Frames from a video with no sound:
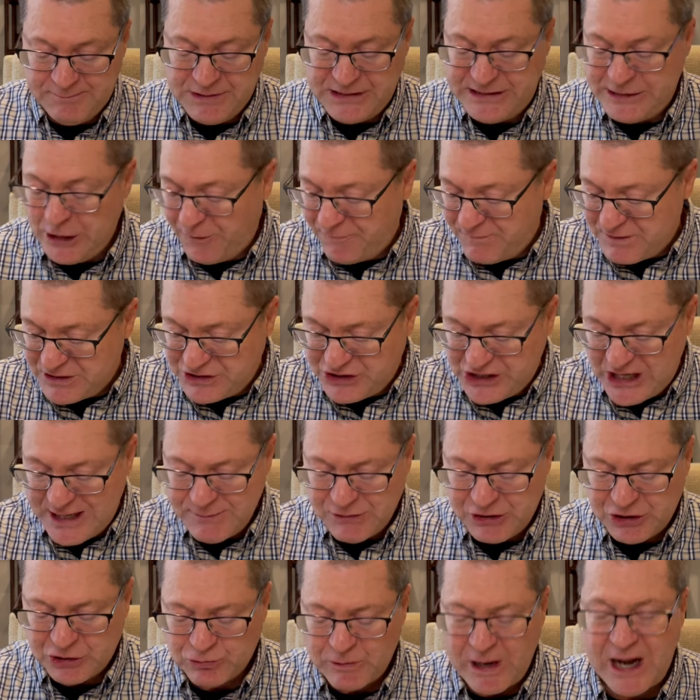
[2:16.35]
Self esteem
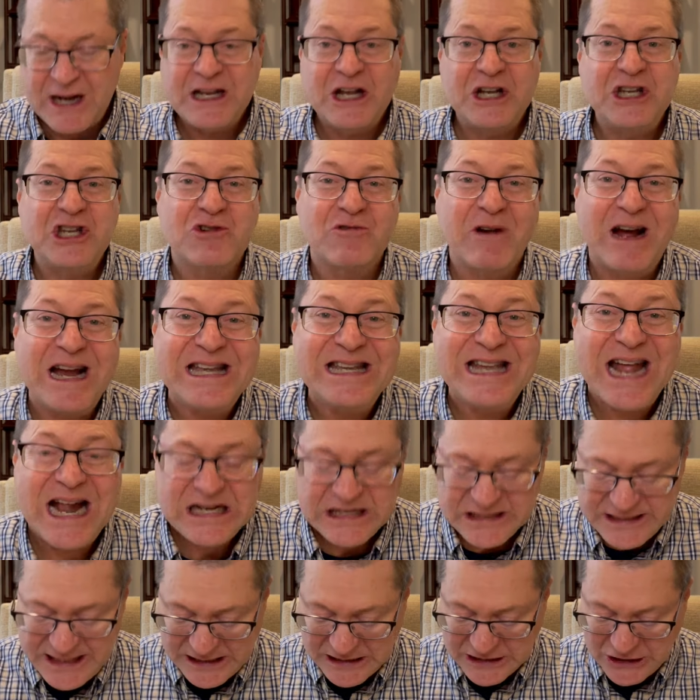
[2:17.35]
shredded, your
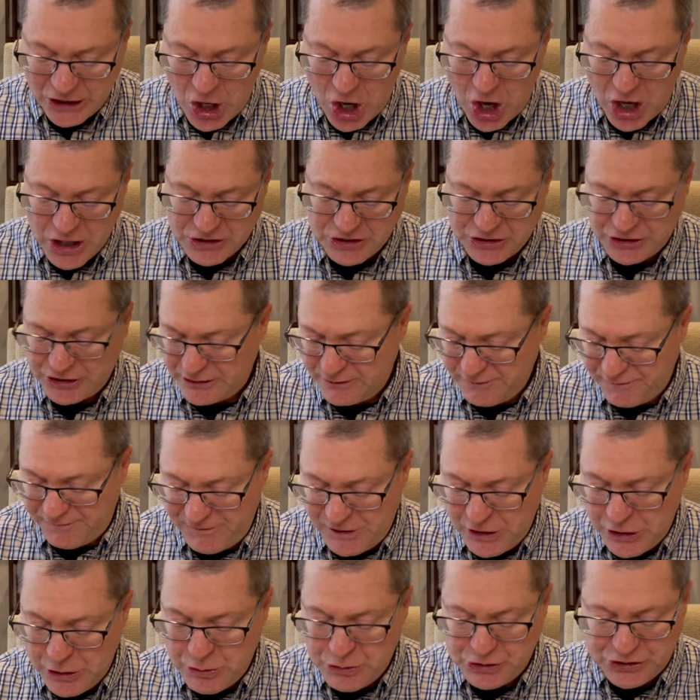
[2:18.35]
identity lost,
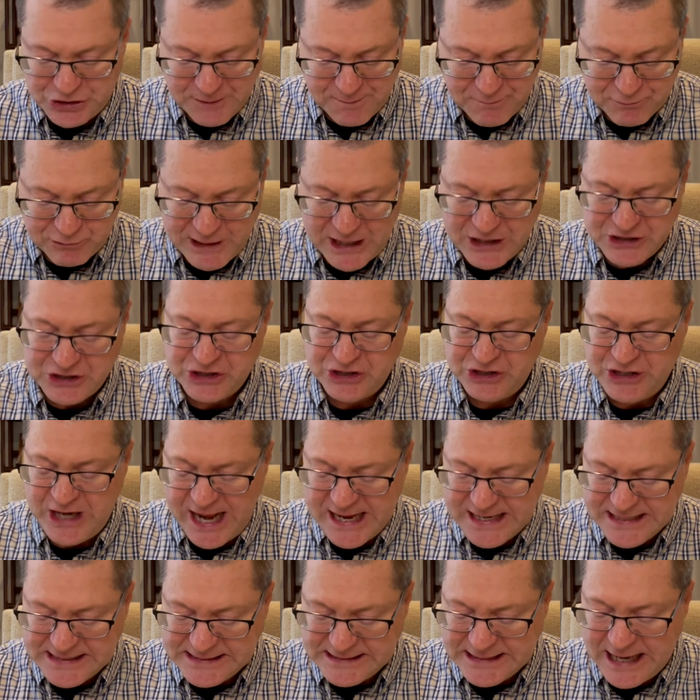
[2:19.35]
confused, depression,
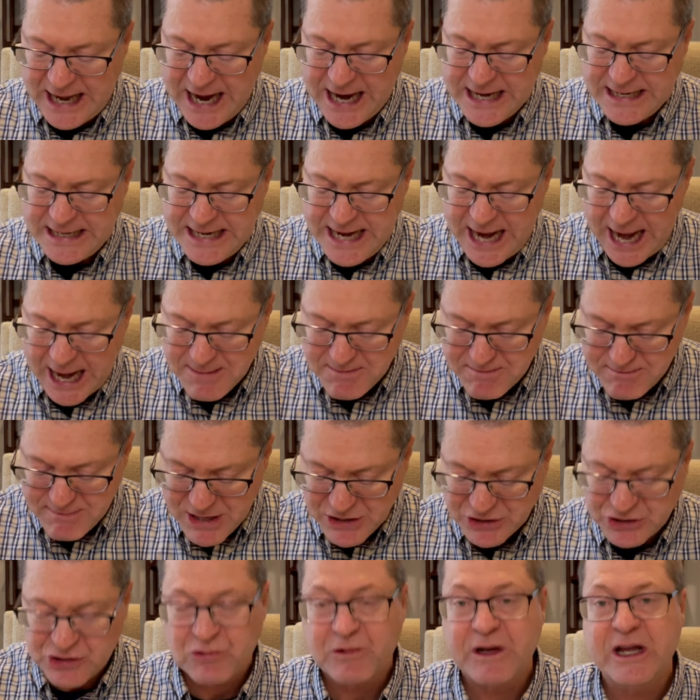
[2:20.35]
anxiety, and
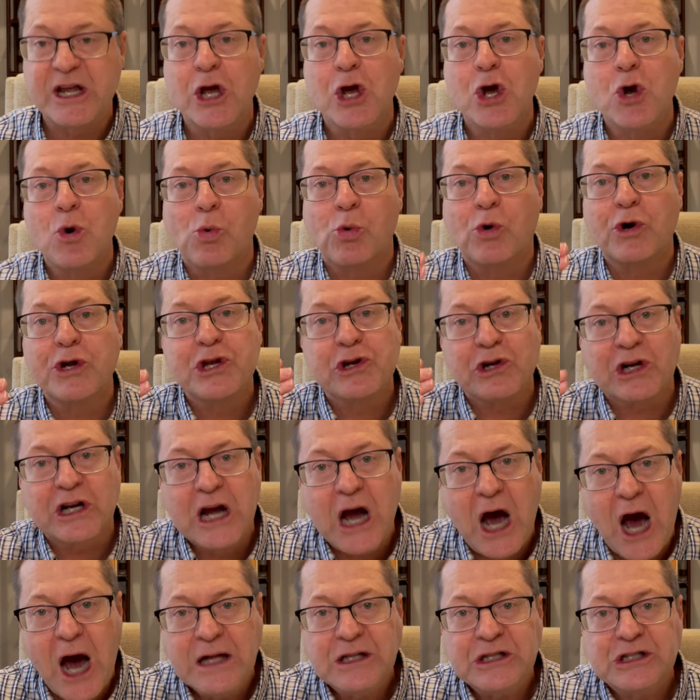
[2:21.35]
misery were your
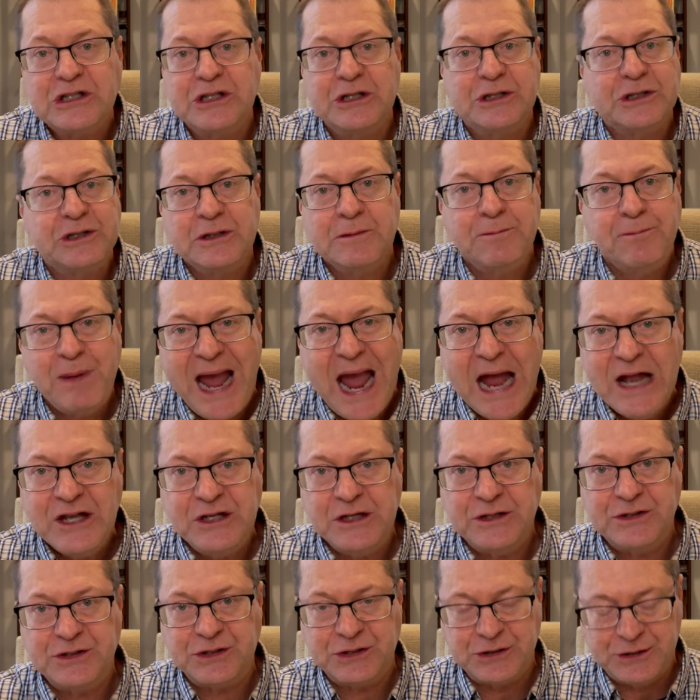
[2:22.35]
constant
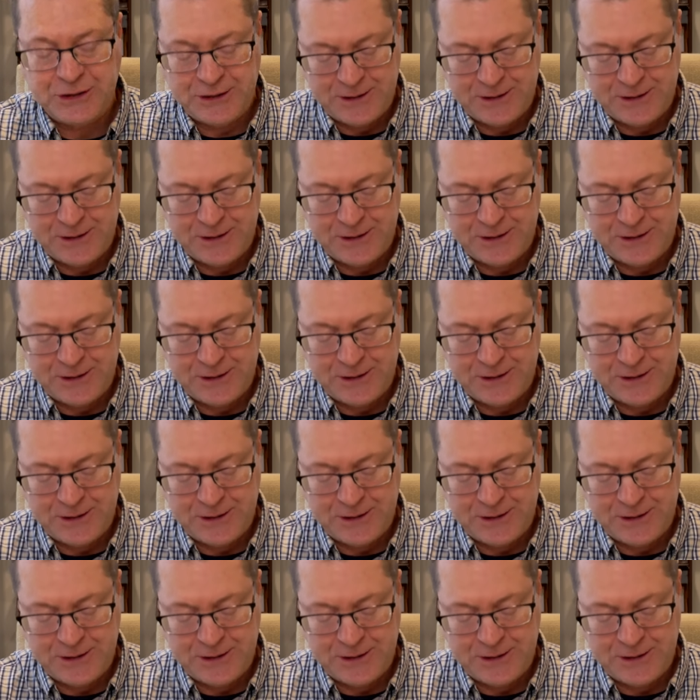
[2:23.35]
companions.